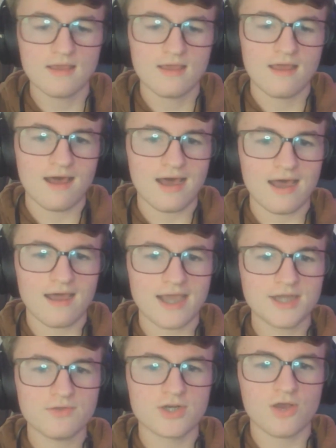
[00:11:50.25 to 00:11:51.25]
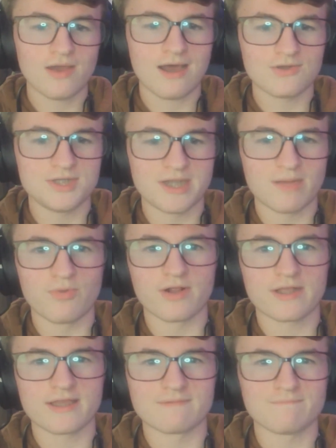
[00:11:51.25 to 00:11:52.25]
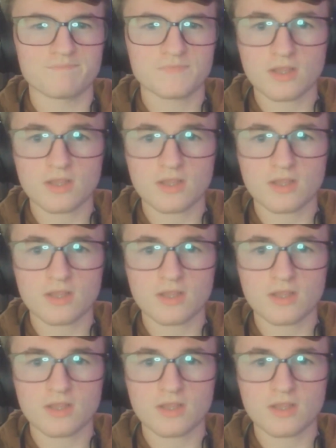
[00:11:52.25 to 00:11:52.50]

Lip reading: I don't know how Deborah can